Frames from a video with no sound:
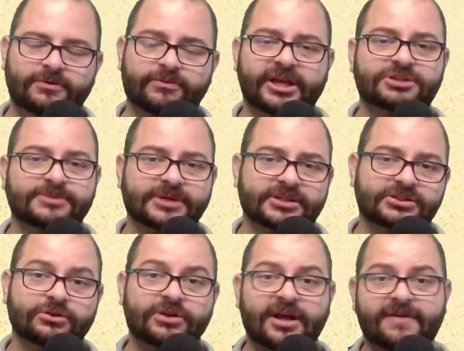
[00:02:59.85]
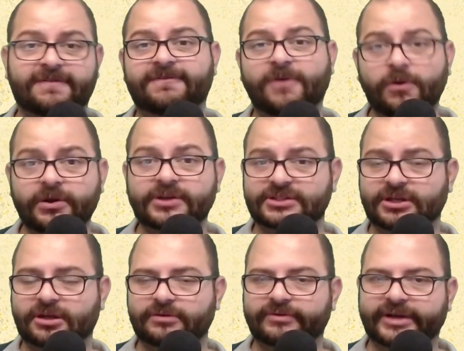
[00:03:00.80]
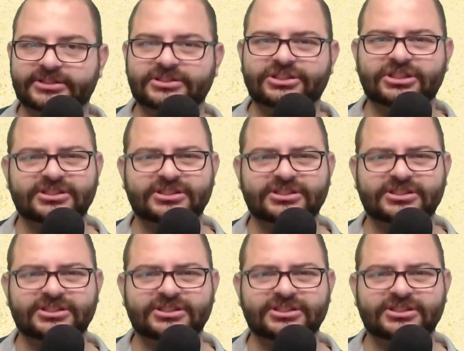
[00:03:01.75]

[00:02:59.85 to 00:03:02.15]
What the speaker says: range because you're not focusing on range. It's just an